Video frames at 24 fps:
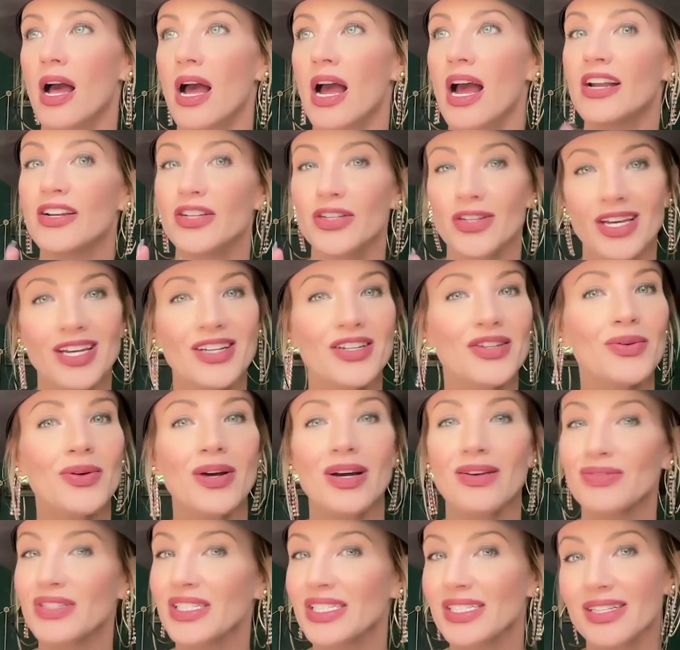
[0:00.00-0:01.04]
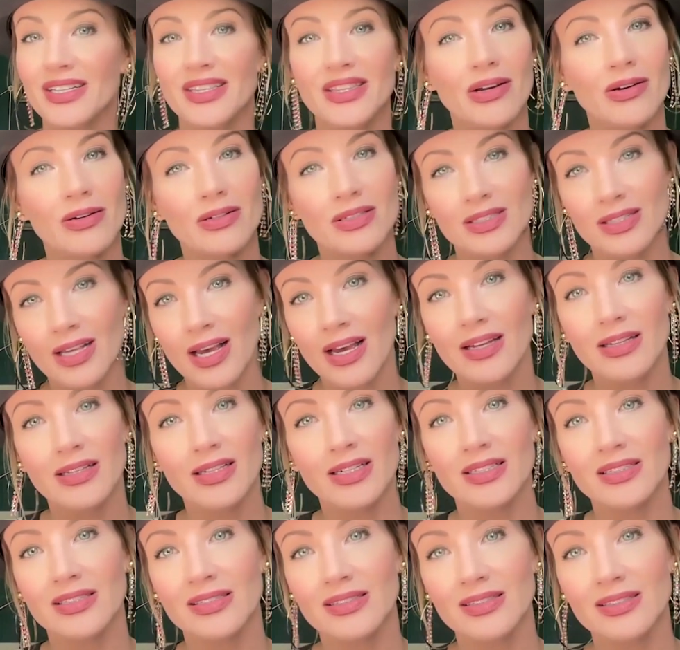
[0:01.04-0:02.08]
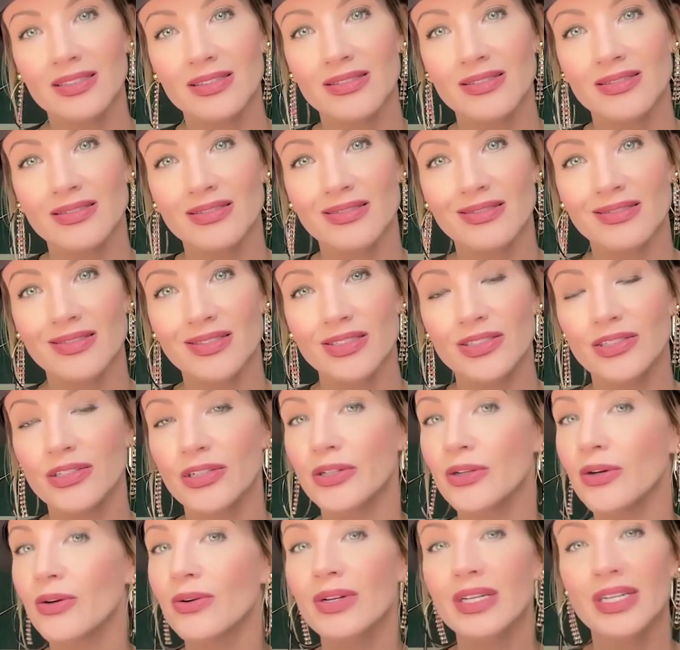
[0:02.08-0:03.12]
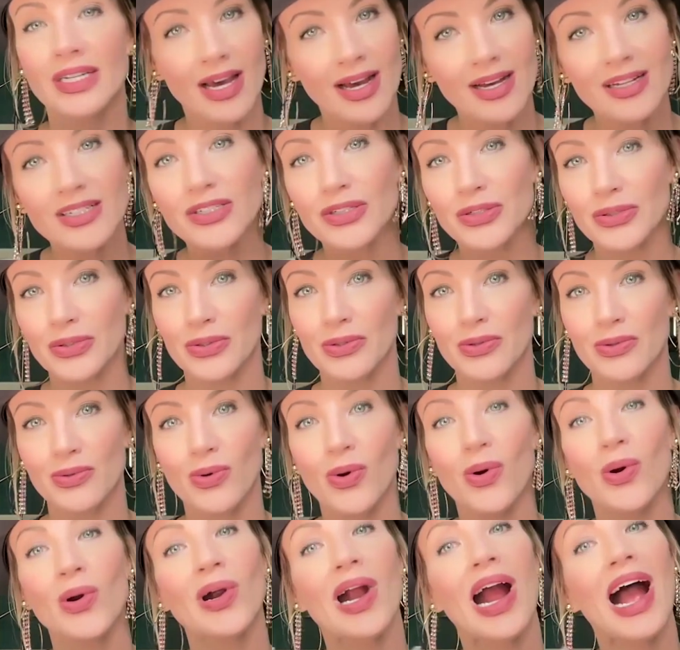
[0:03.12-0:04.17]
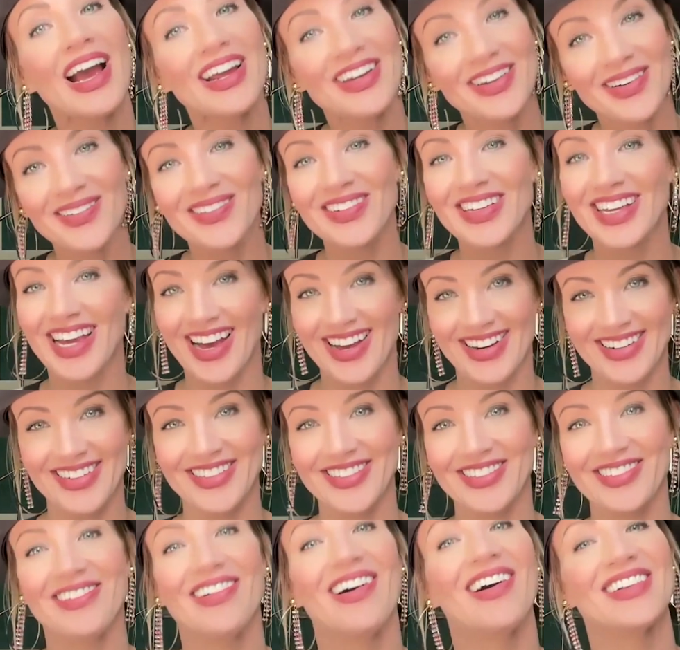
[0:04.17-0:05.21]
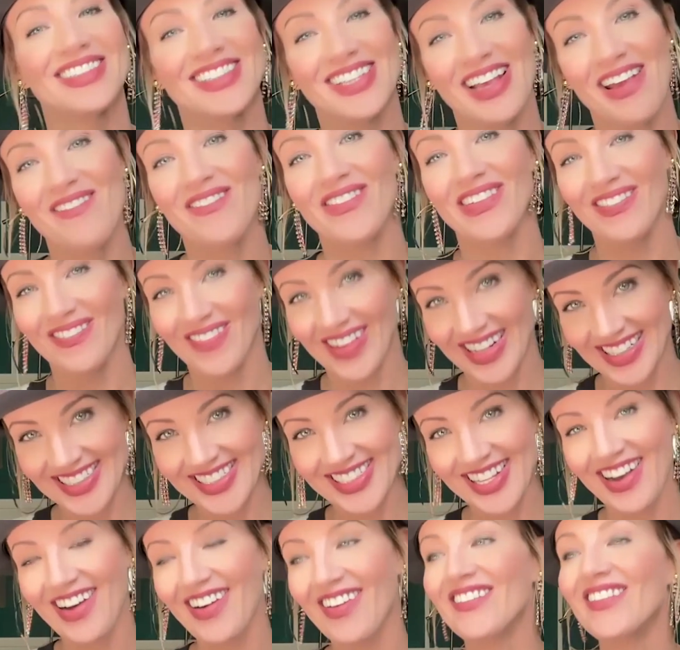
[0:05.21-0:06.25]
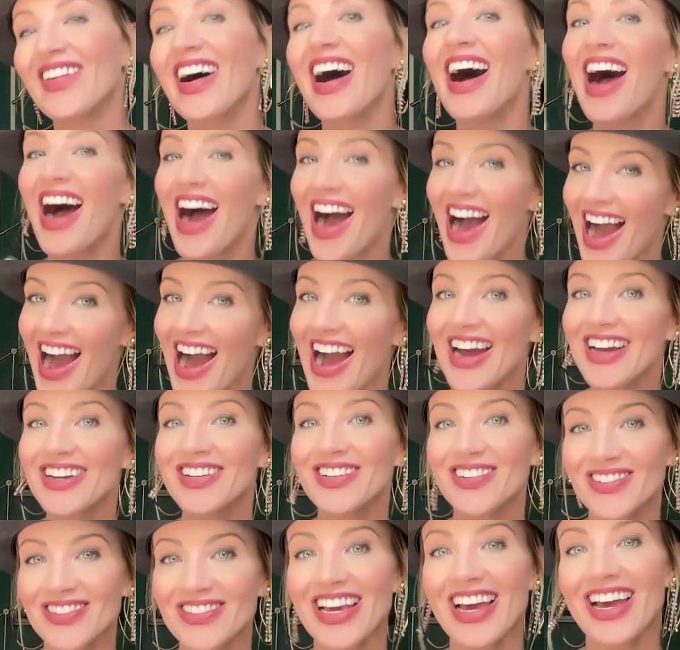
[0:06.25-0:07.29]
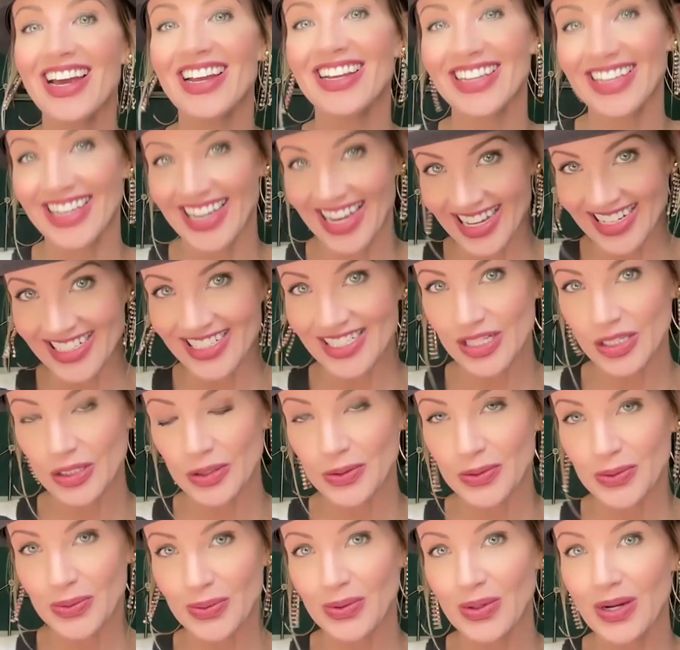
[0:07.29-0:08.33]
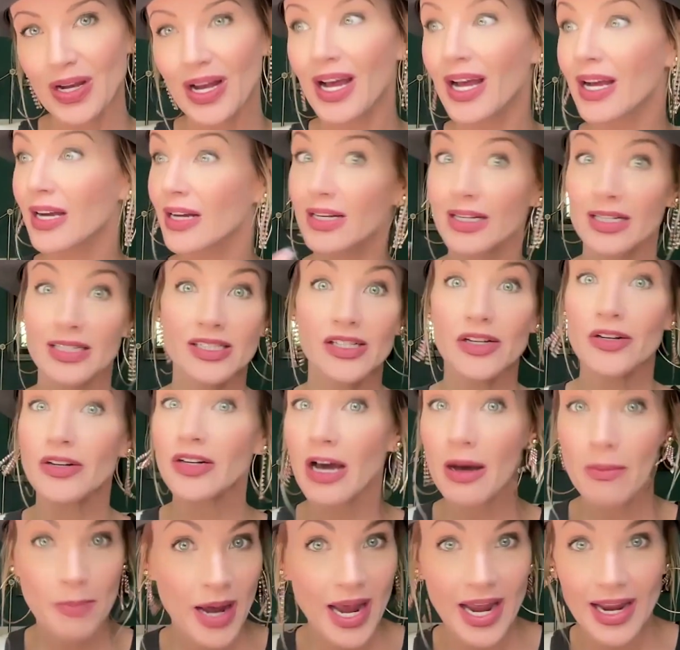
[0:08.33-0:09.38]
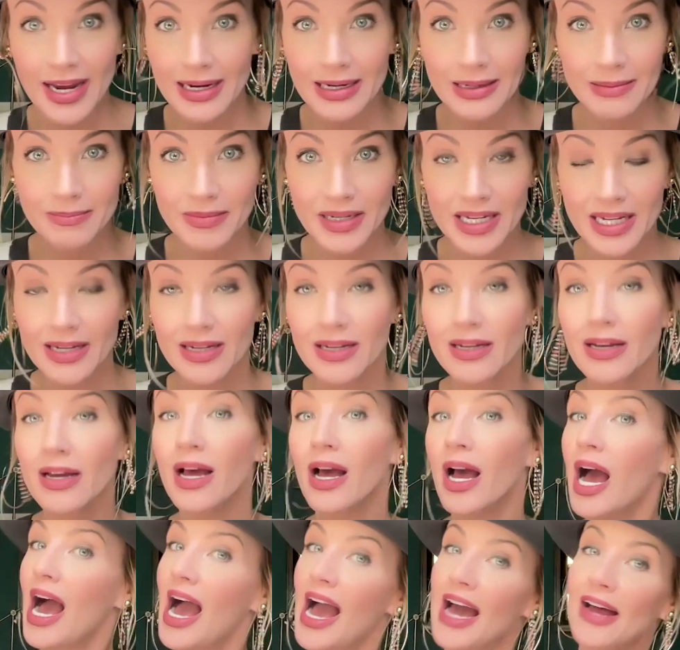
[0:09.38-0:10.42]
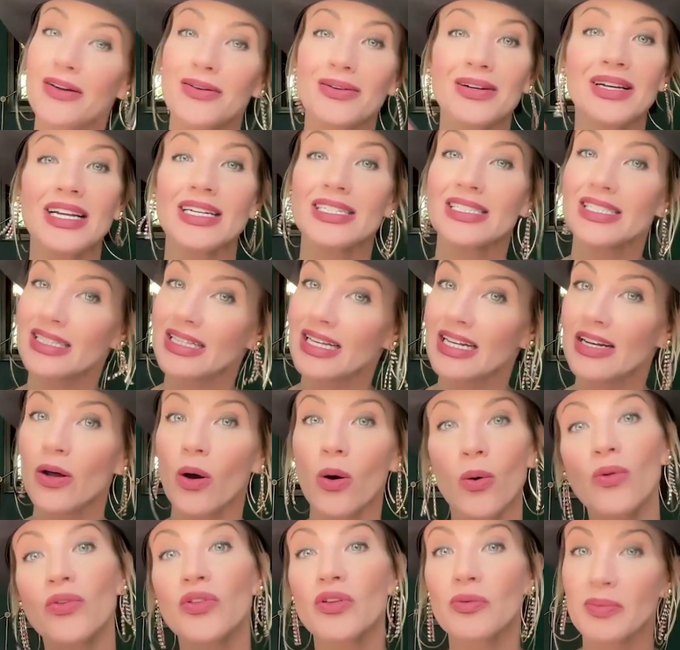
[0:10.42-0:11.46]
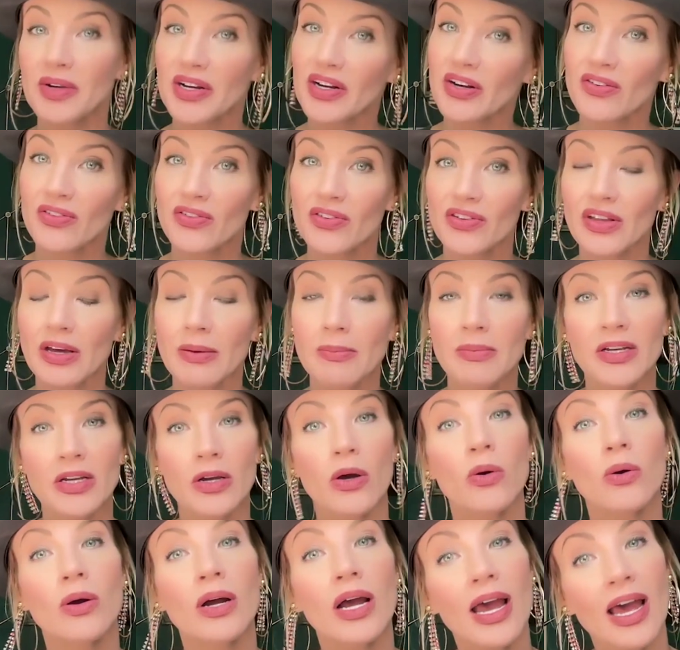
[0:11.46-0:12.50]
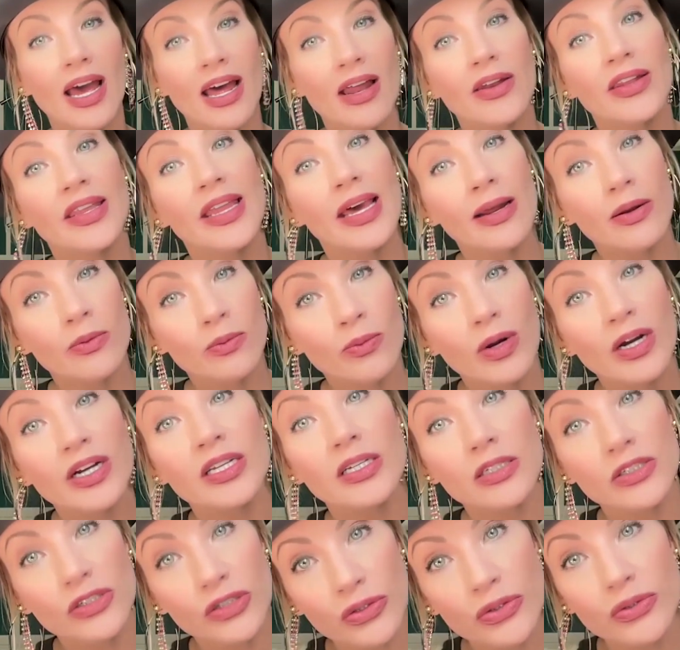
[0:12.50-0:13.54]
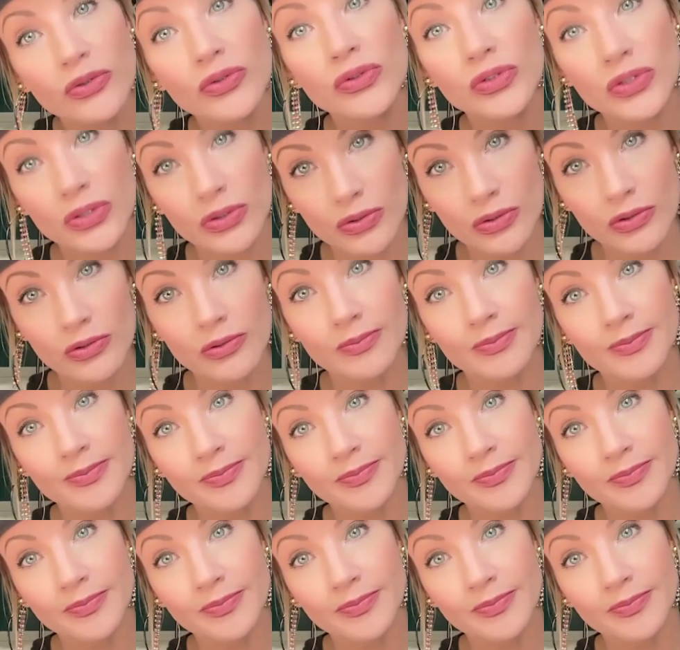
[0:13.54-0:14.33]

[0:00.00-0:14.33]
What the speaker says: And then you have to sit there in silence. You don't get to, or I don't get to, I'll say for myself, I don't then get to, because they're not paying me. I don't get to then hold the mirror for them and go, and then what did you do?